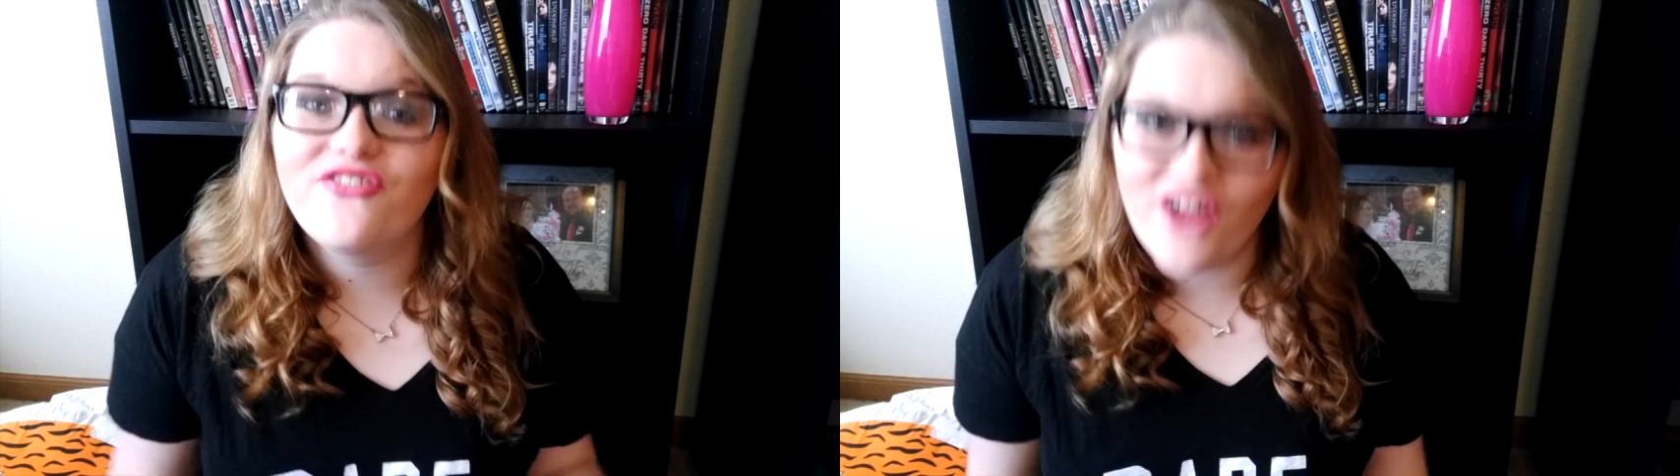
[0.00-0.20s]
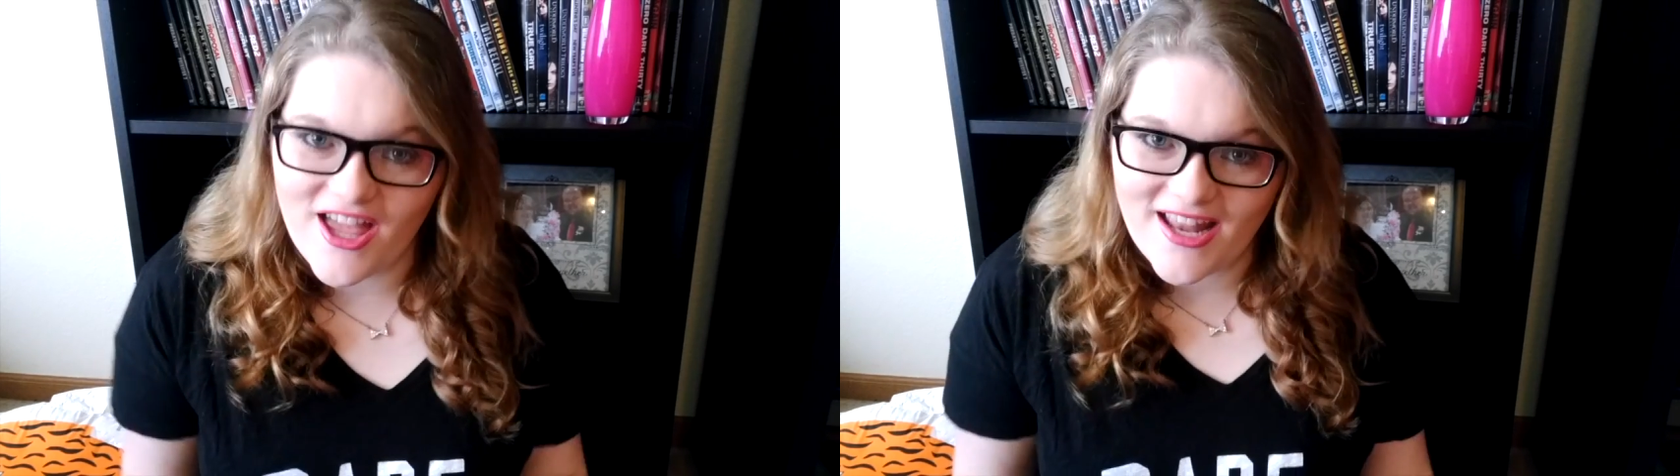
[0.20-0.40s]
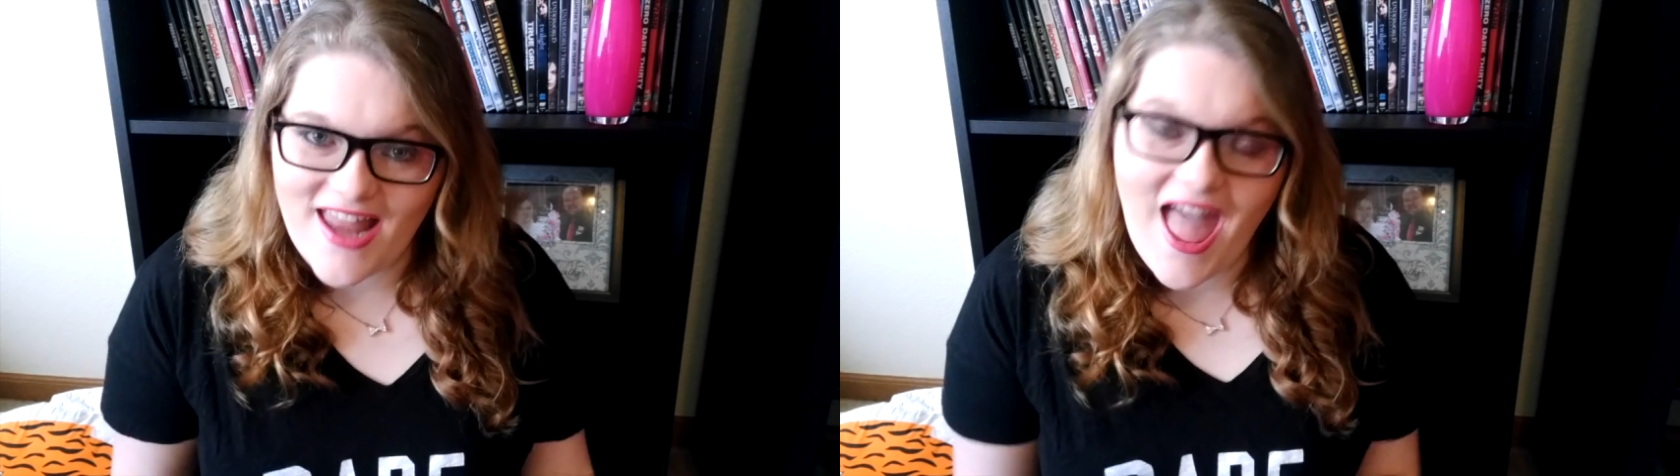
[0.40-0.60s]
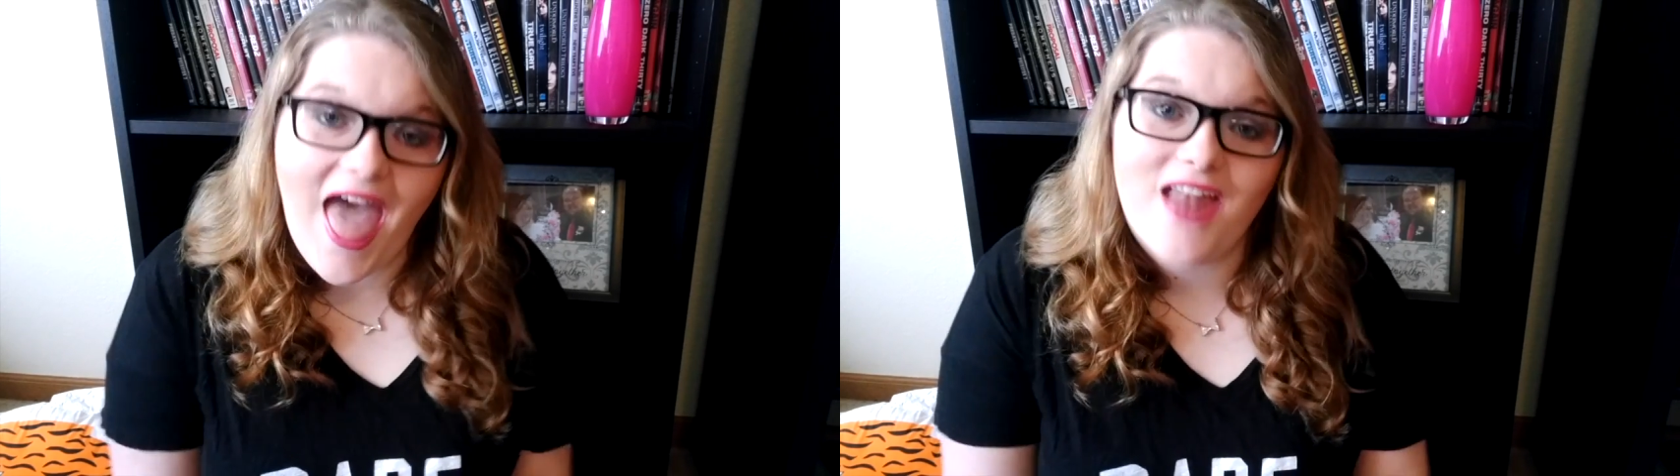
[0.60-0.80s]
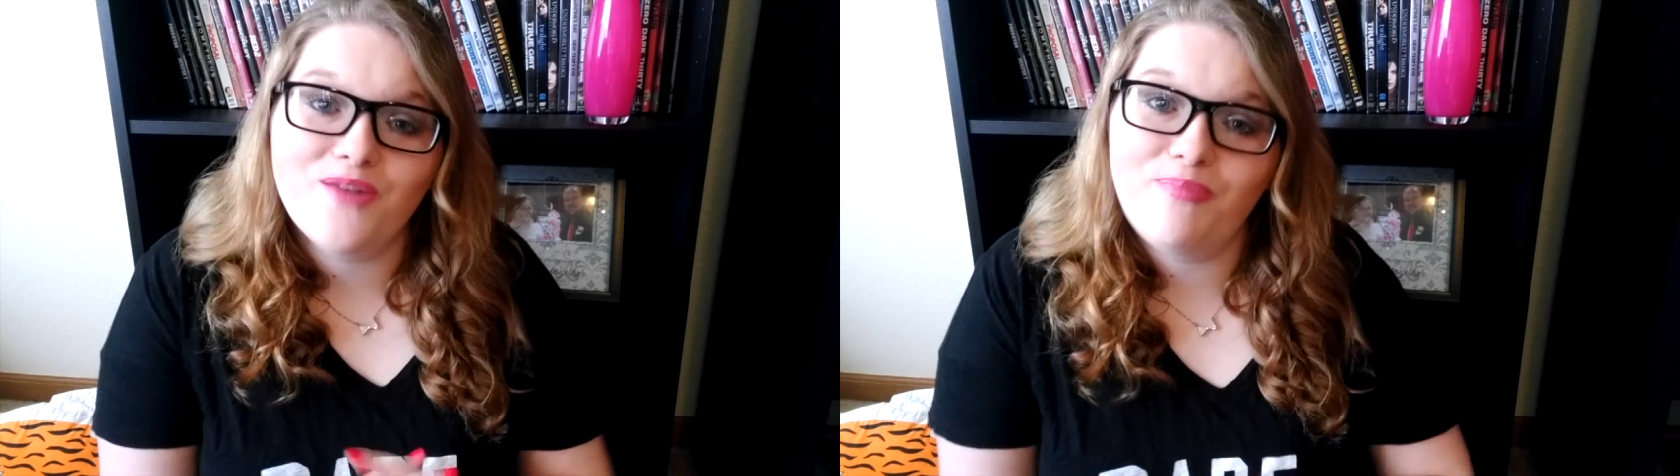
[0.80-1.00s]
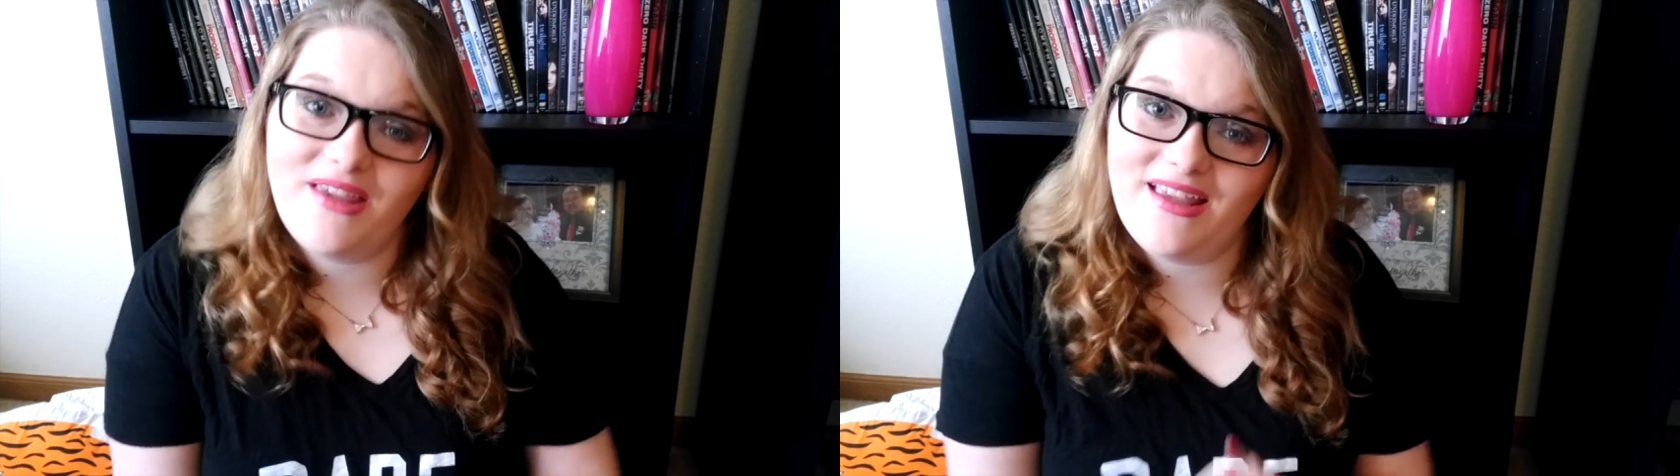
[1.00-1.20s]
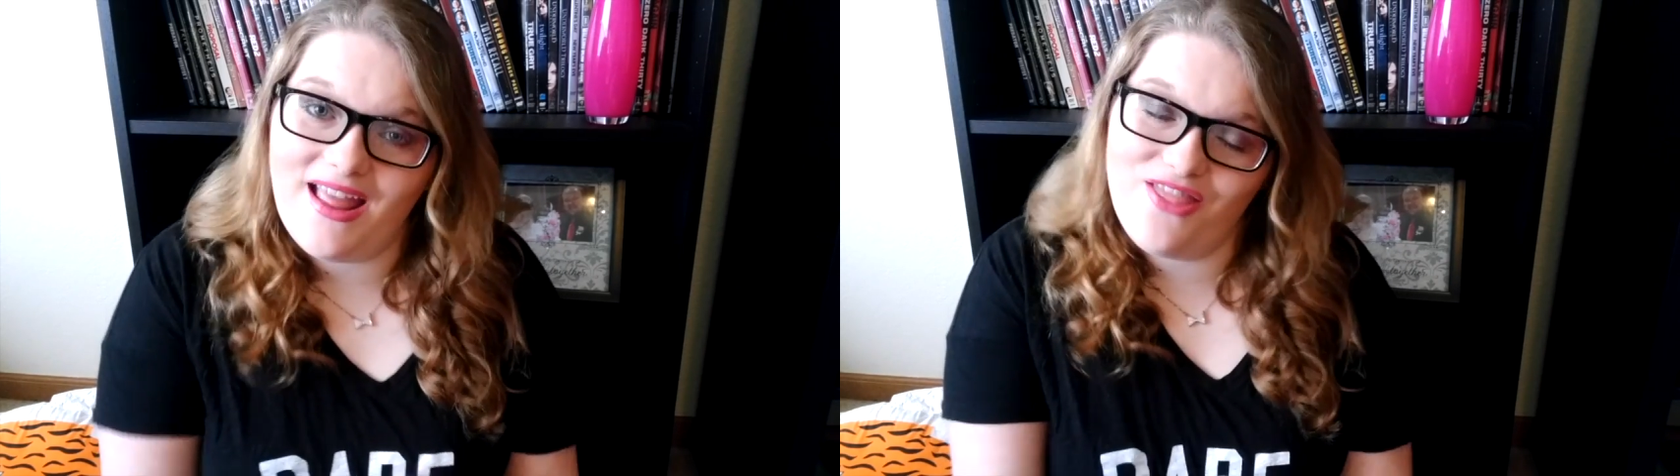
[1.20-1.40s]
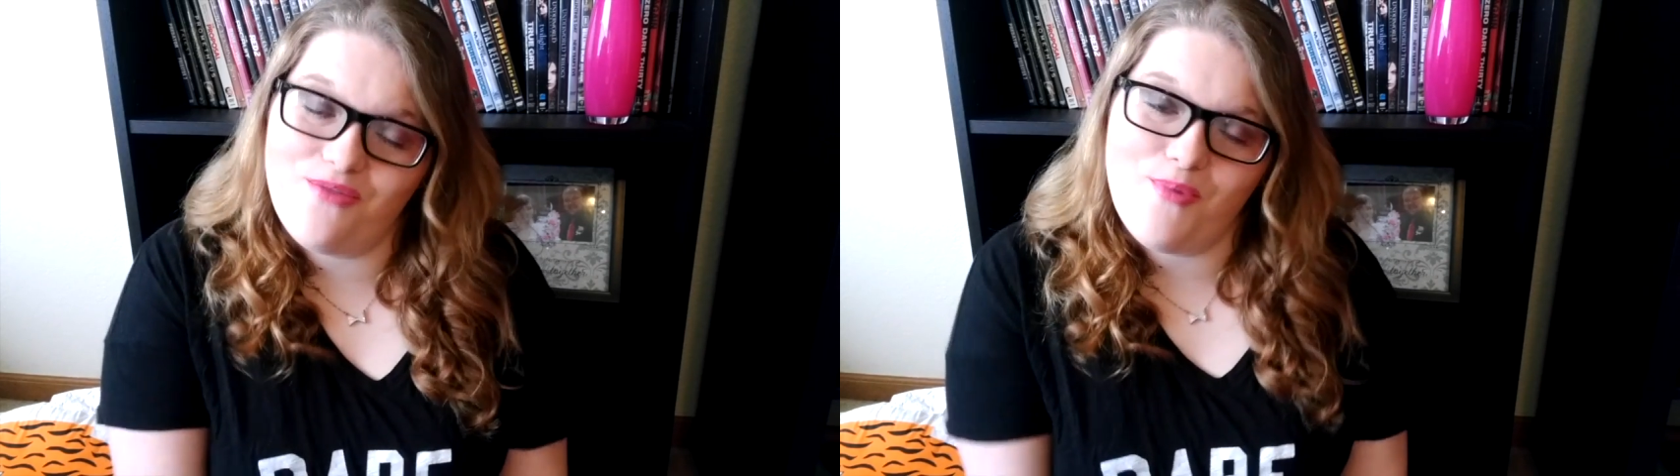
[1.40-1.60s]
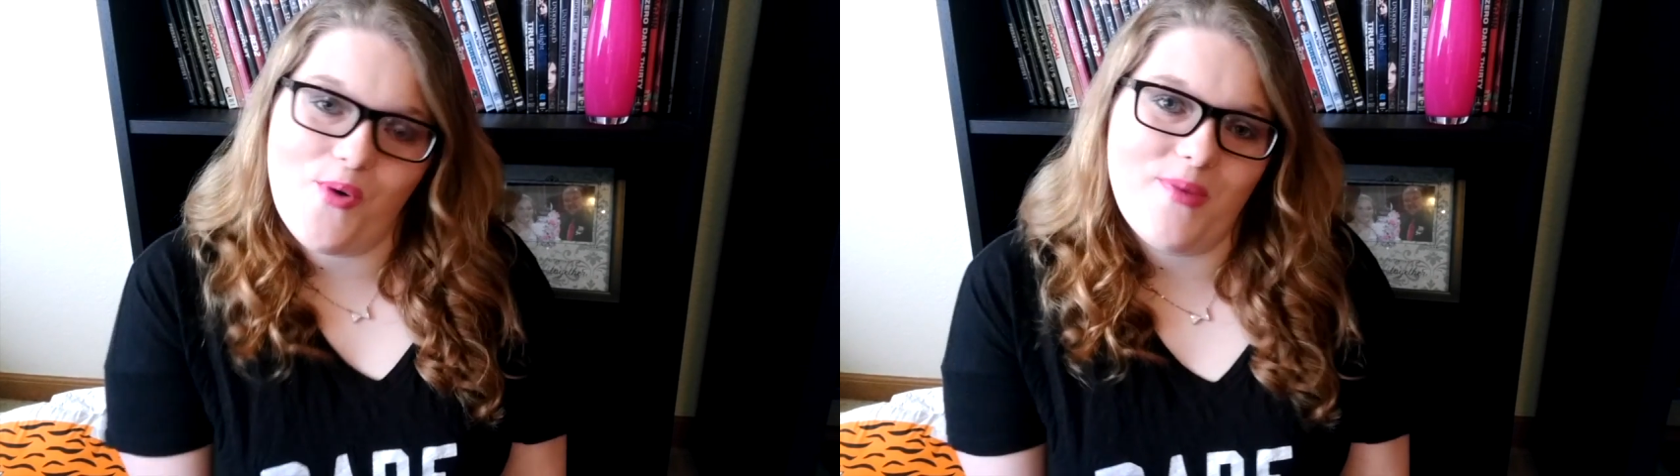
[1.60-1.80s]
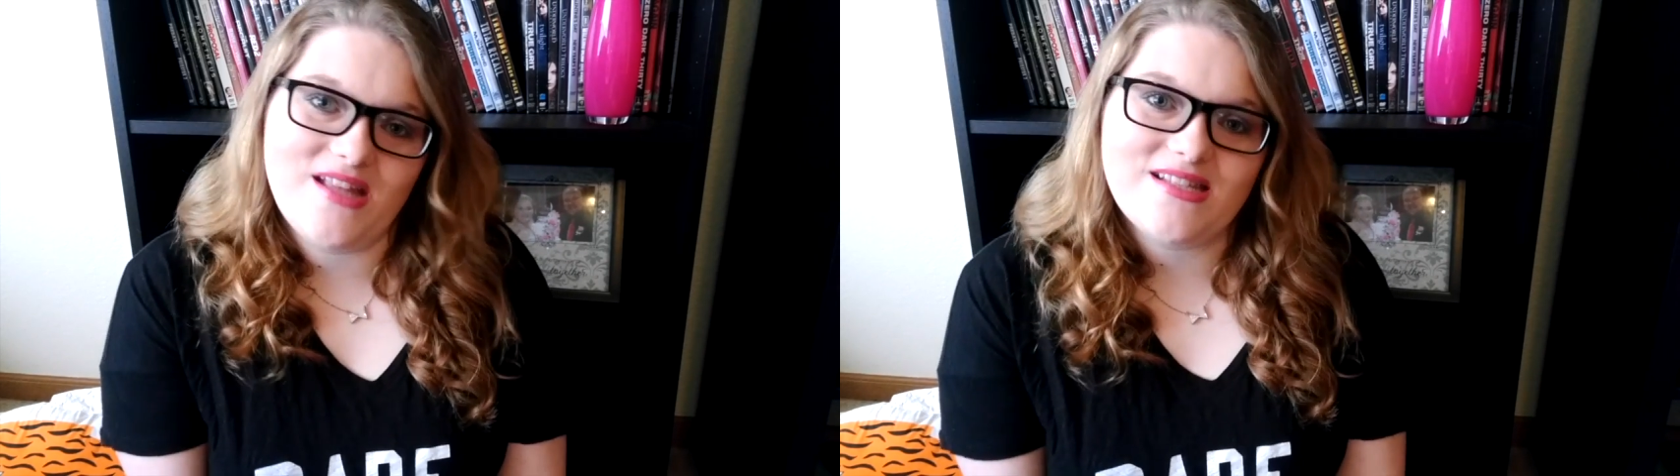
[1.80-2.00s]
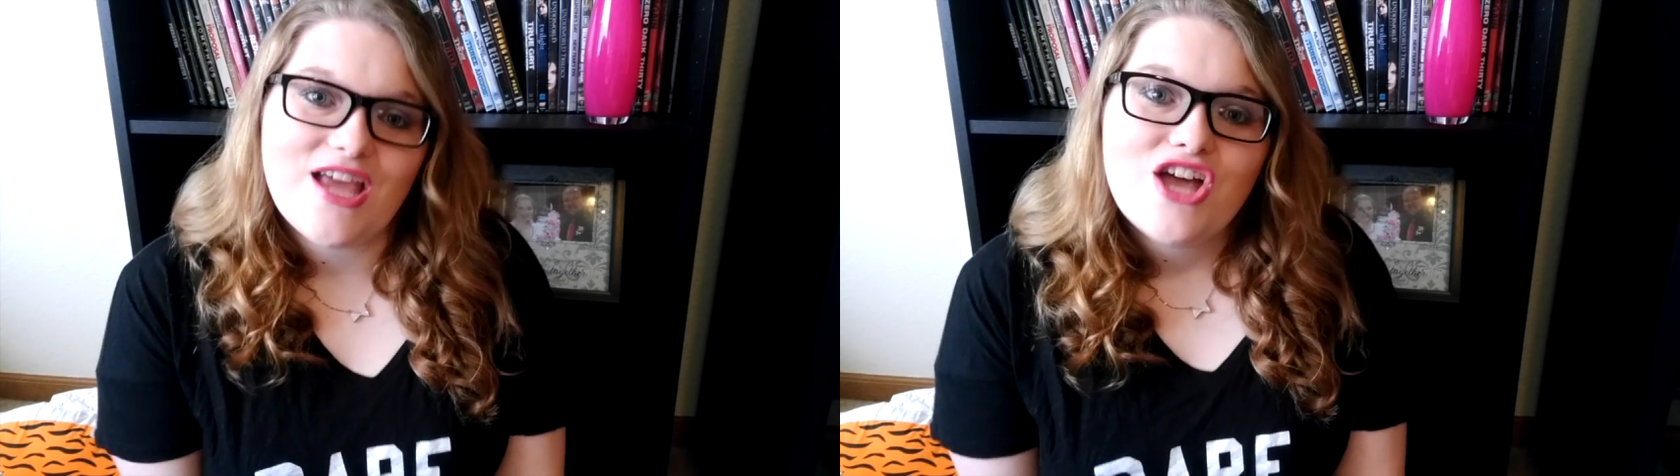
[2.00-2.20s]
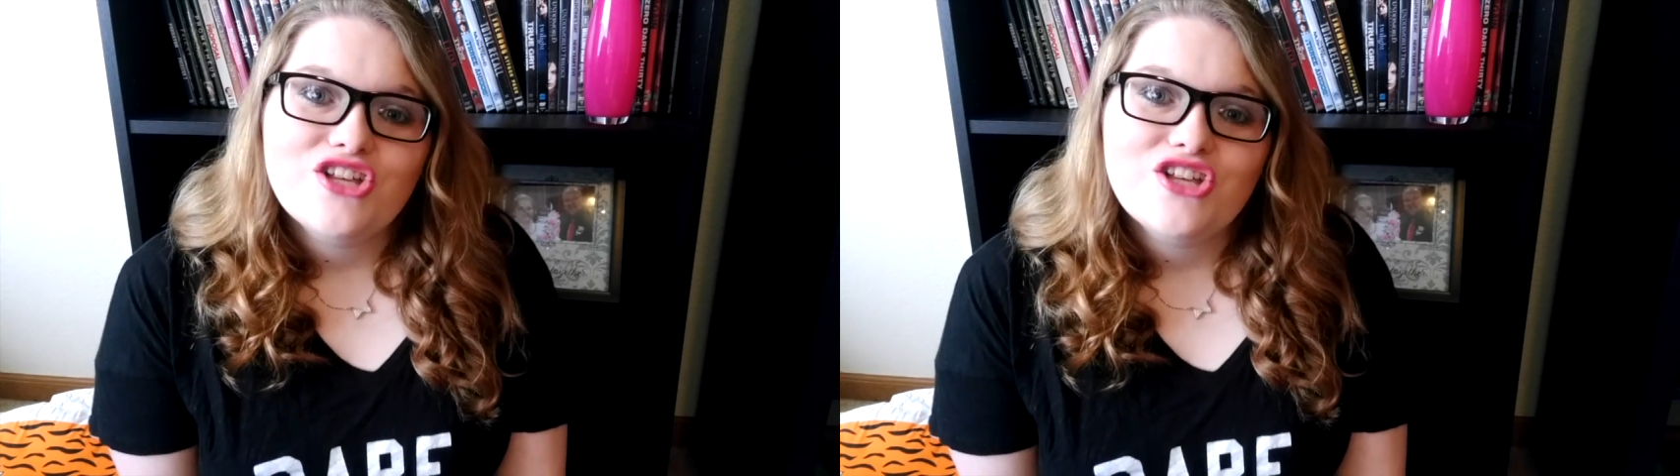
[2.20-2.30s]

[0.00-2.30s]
fun and be in the moment.